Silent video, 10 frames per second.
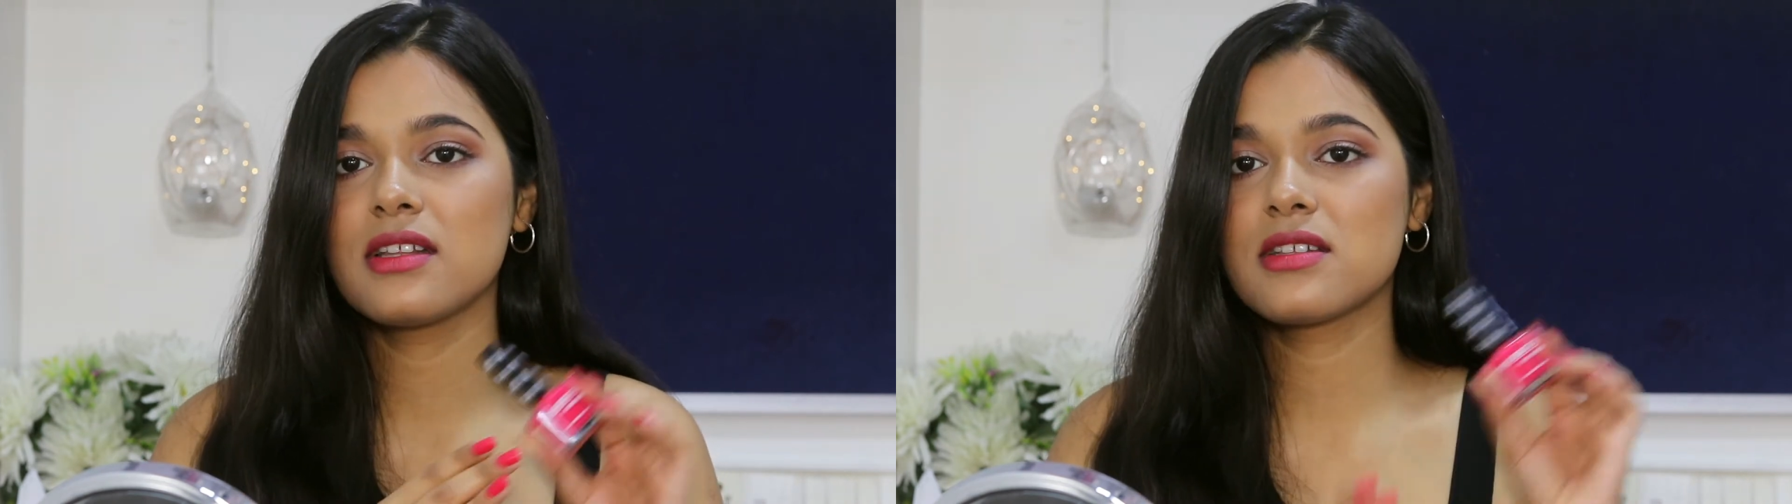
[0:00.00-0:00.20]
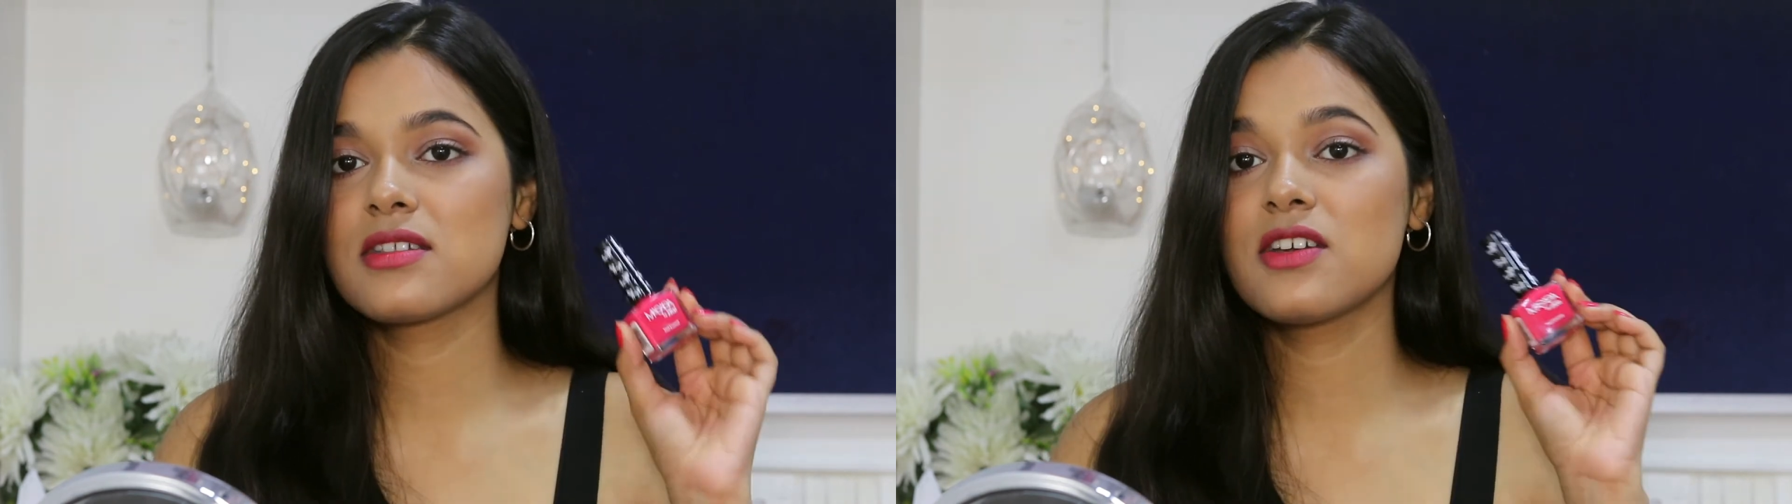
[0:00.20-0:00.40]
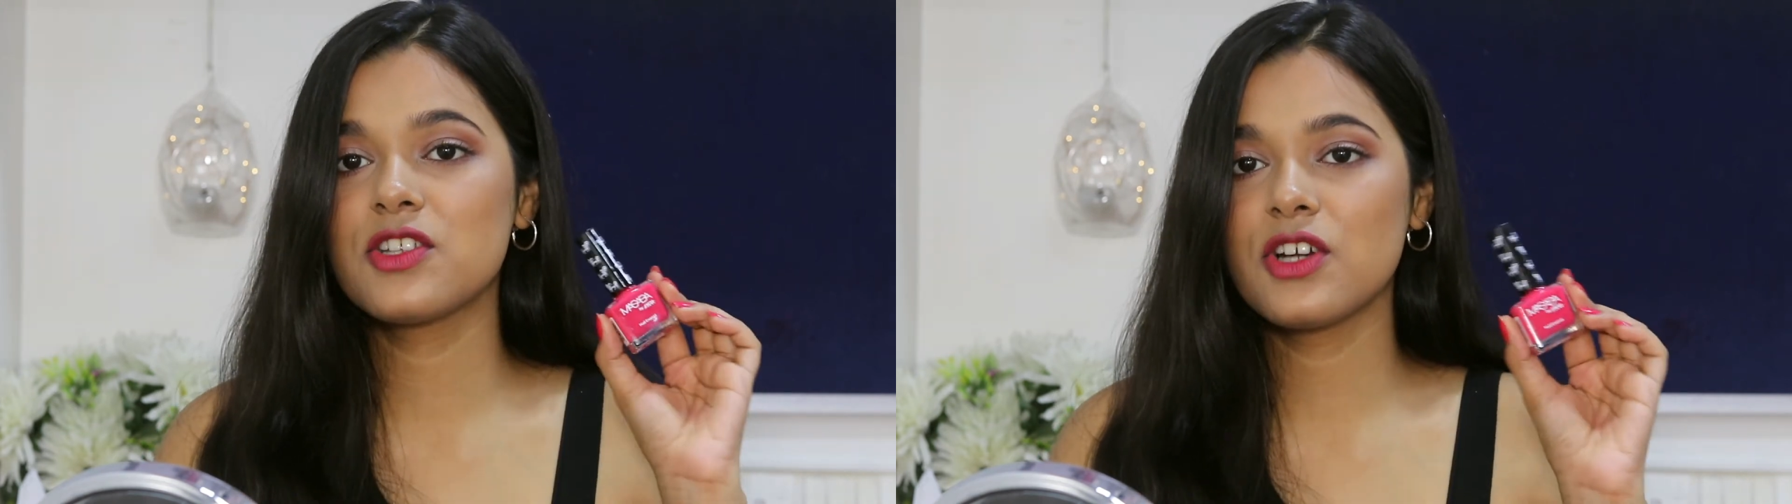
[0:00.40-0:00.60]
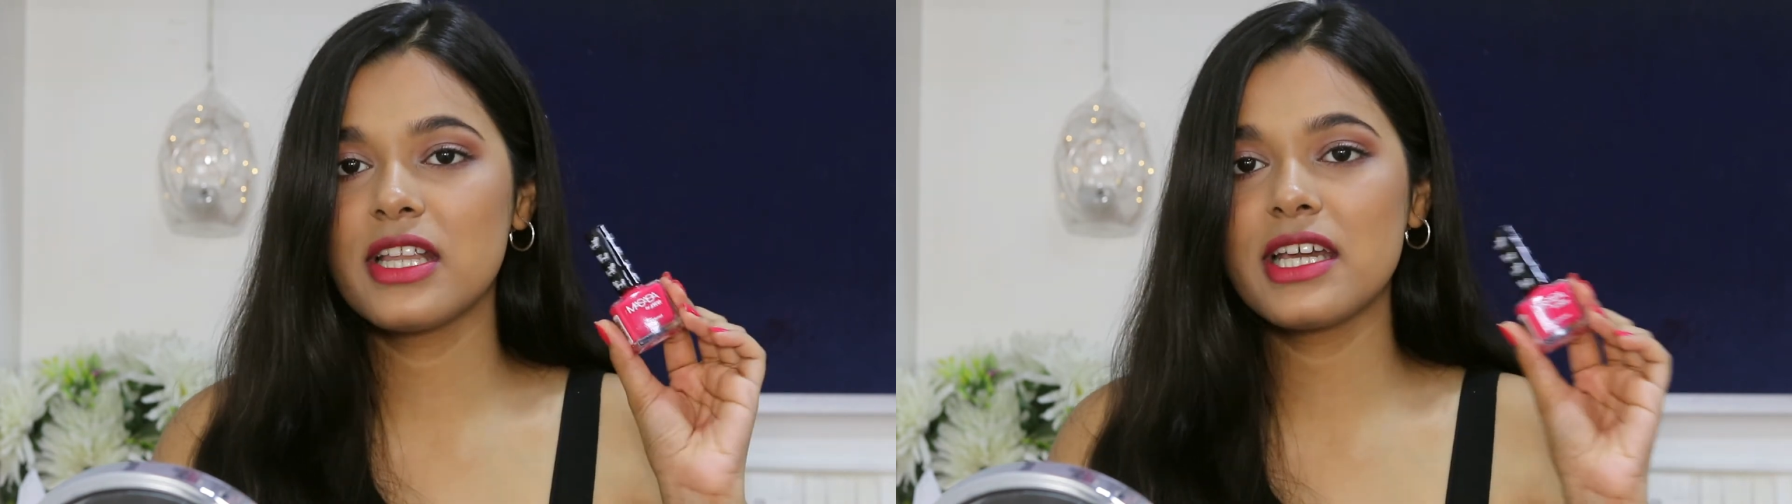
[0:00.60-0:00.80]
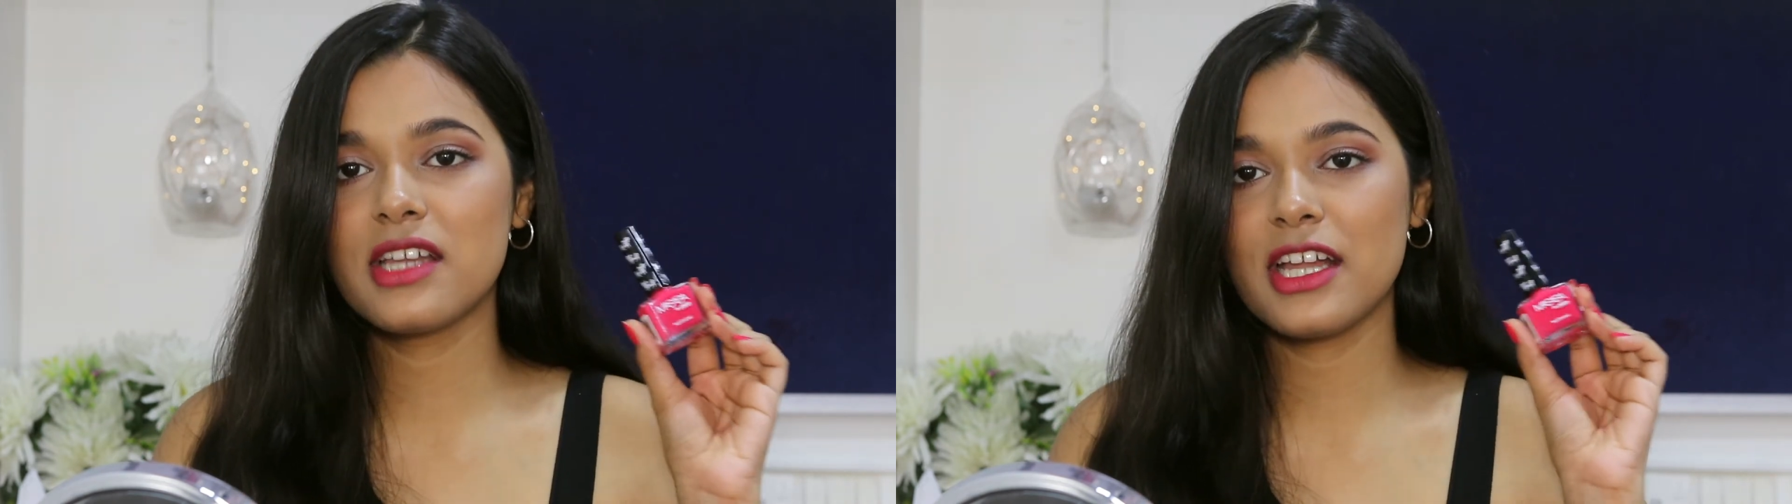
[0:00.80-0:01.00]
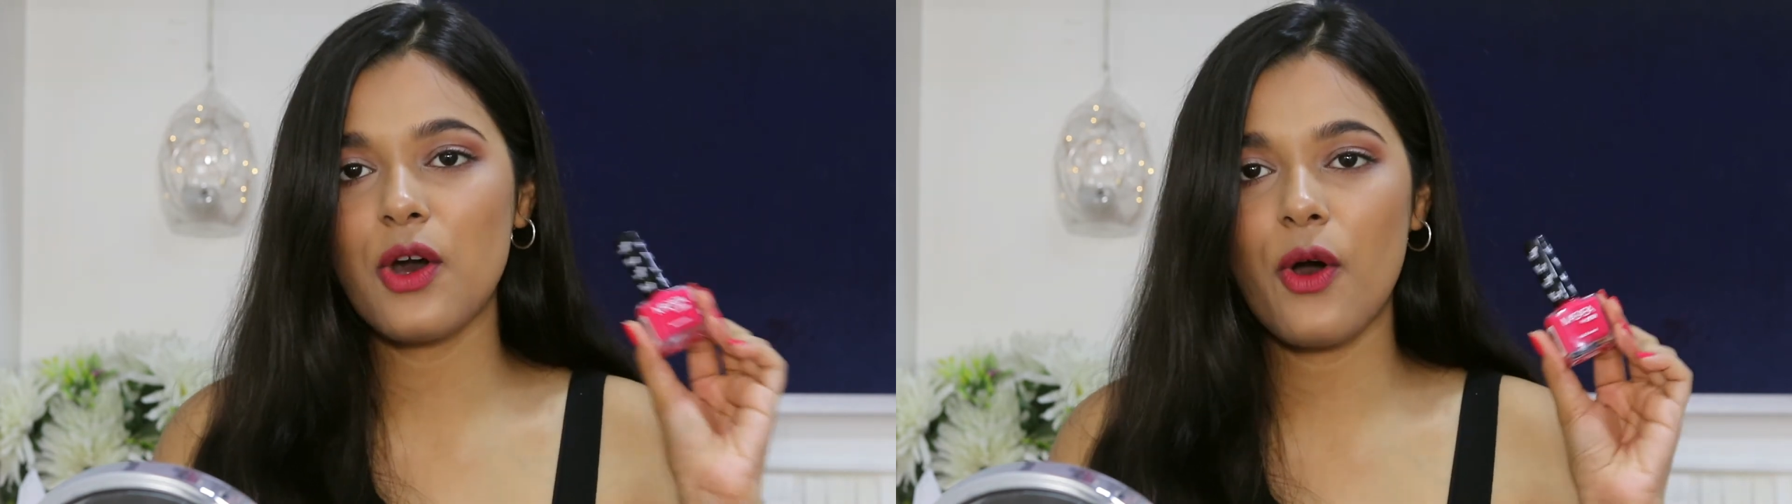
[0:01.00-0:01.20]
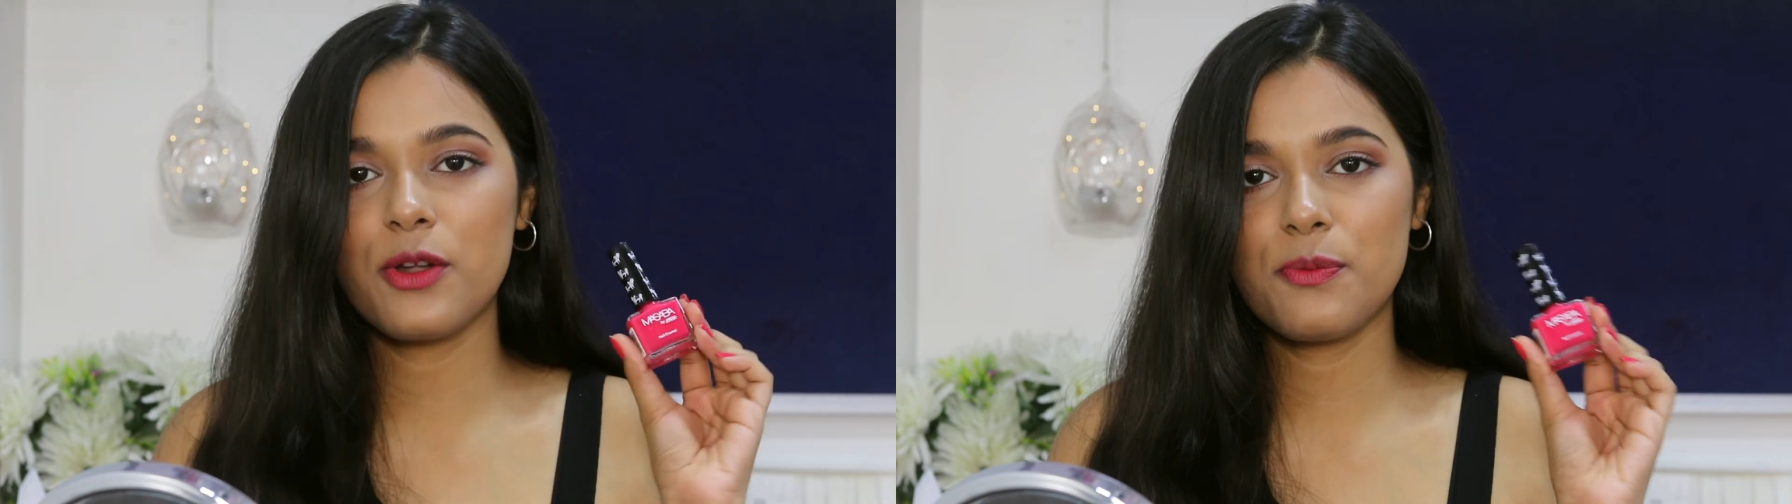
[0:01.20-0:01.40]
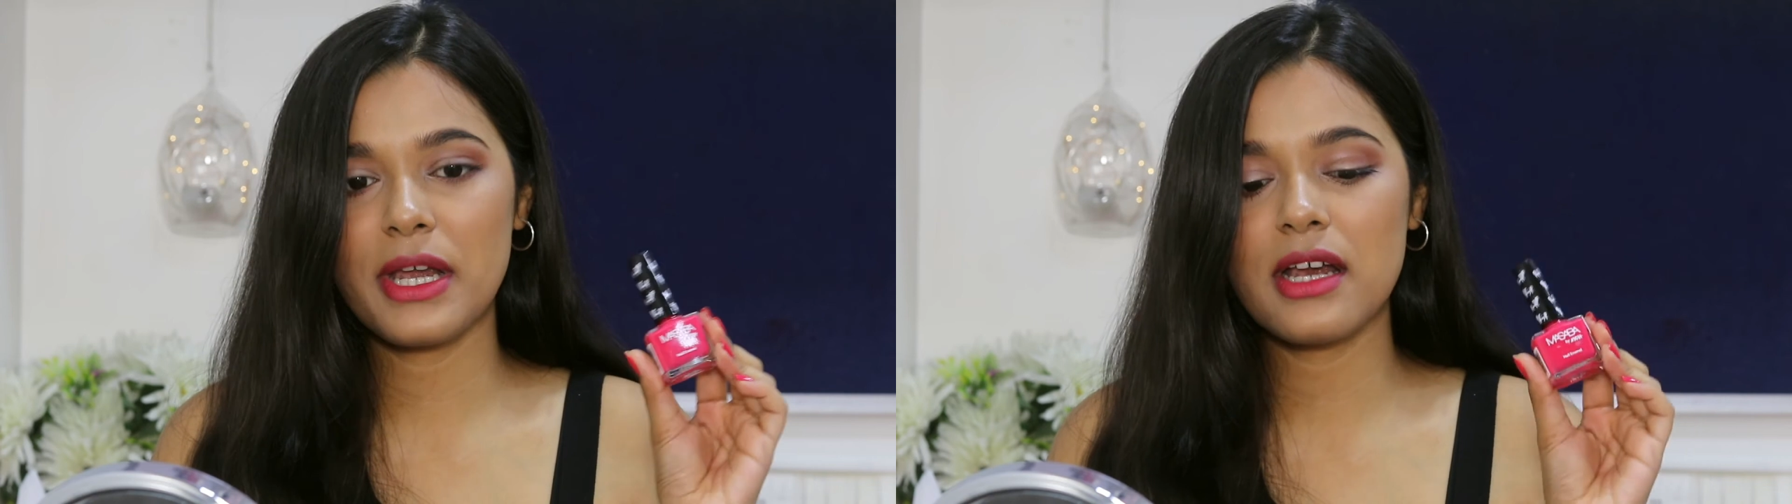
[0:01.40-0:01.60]
This is a really great
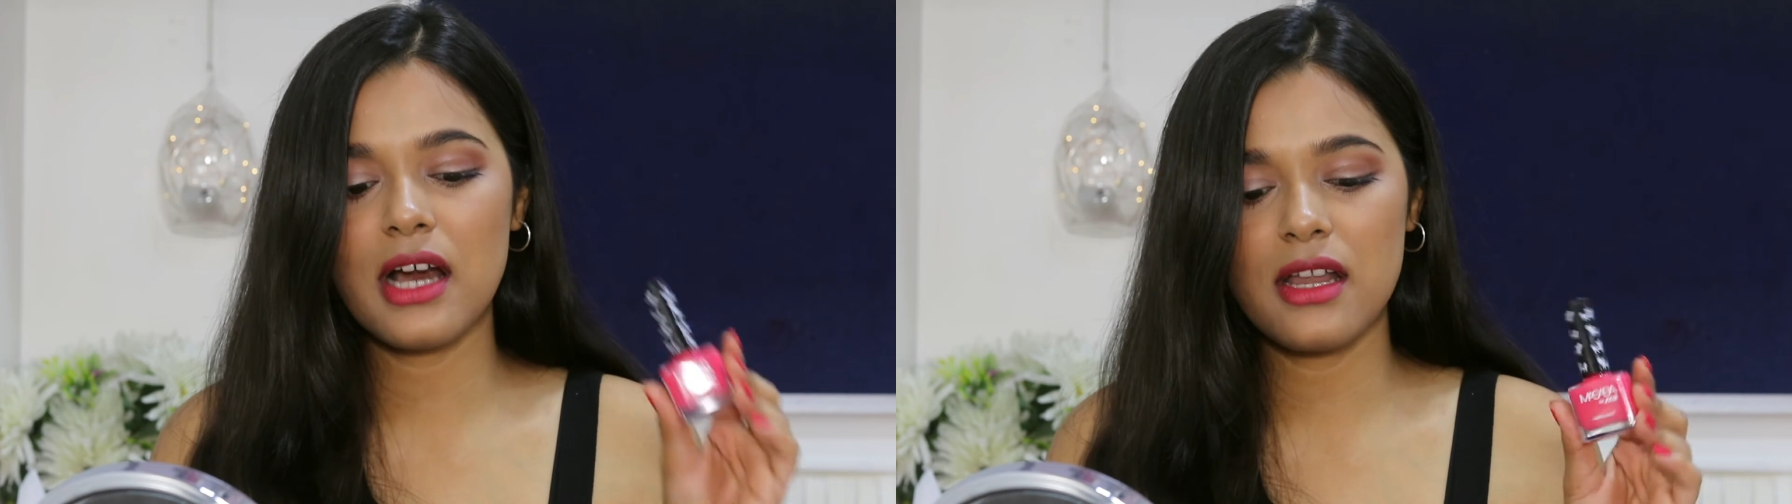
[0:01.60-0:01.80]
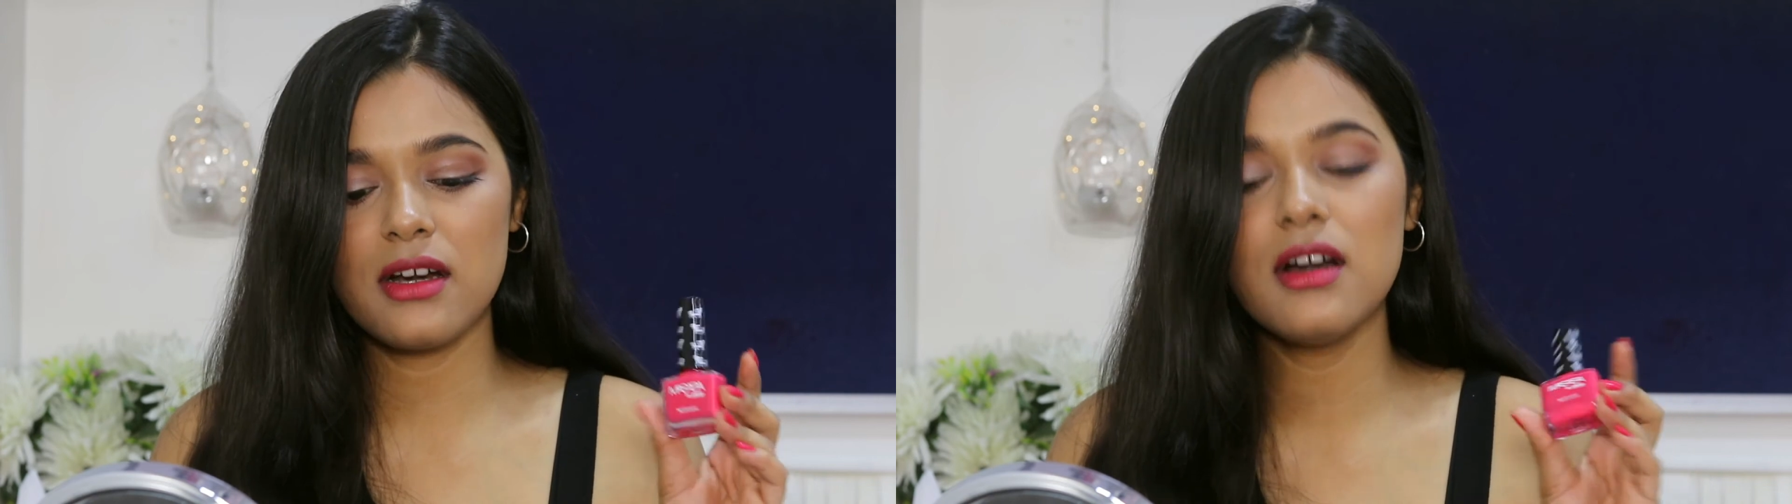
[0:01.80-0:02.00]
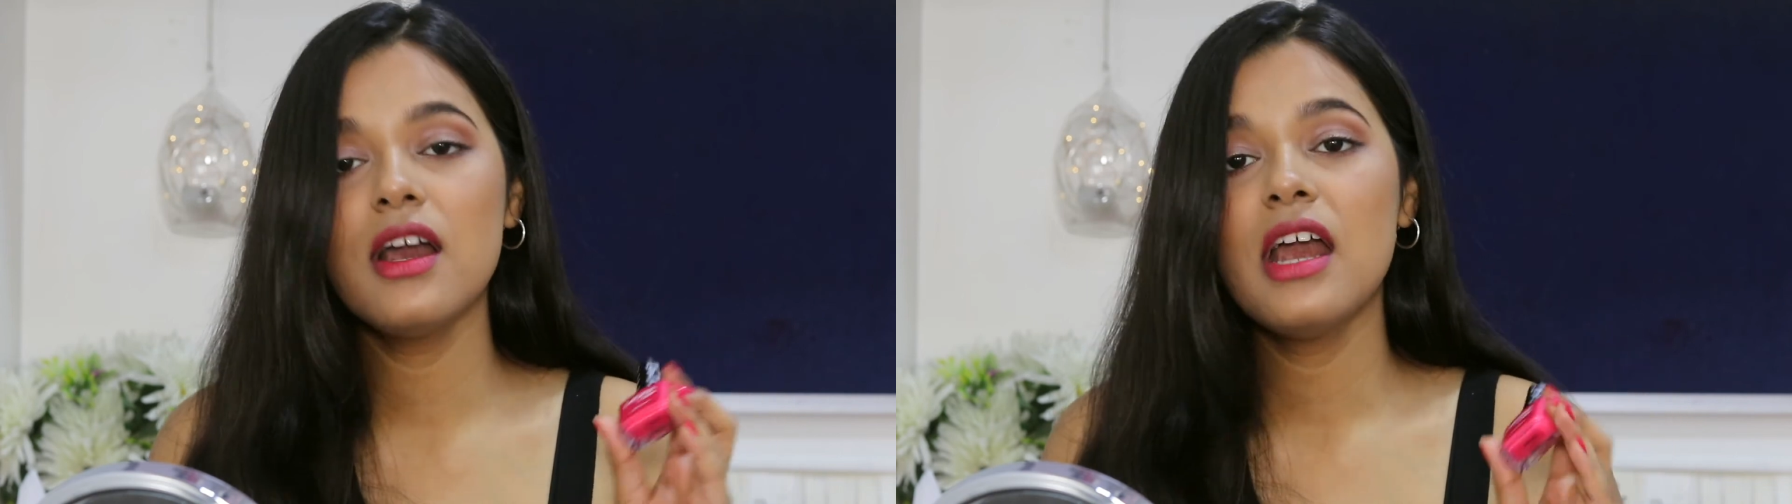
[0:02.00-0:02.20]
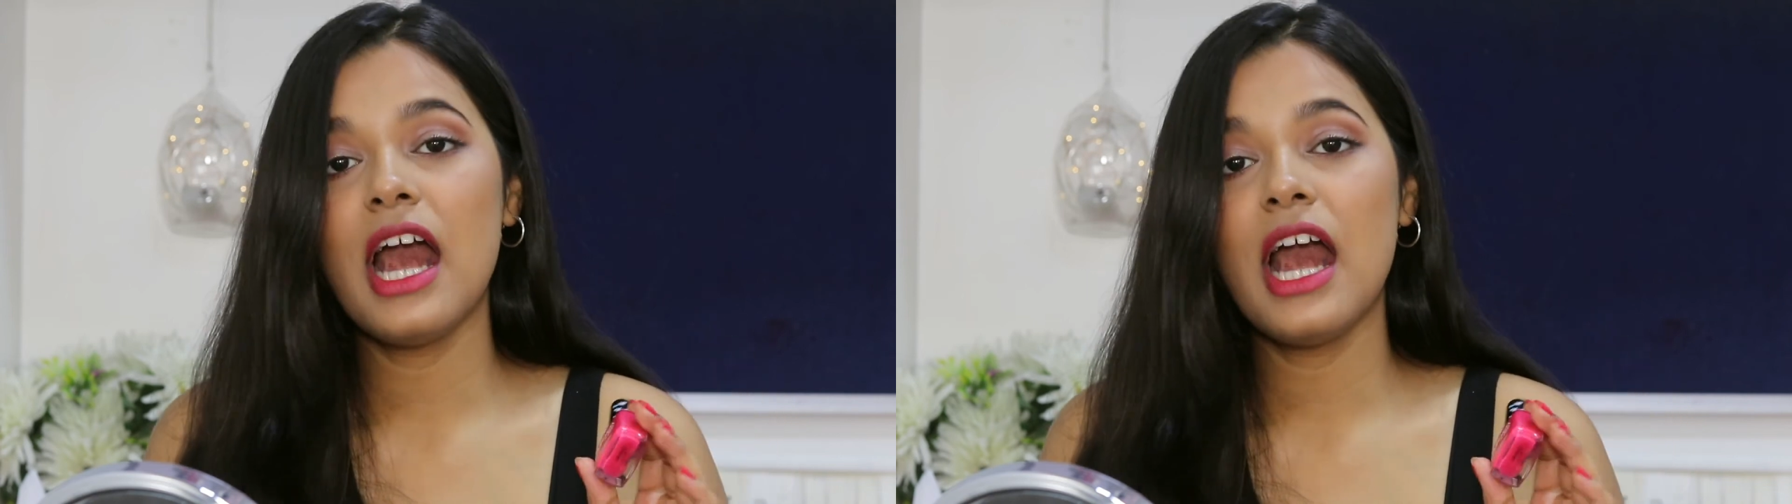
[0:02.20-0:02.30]
hot pink color.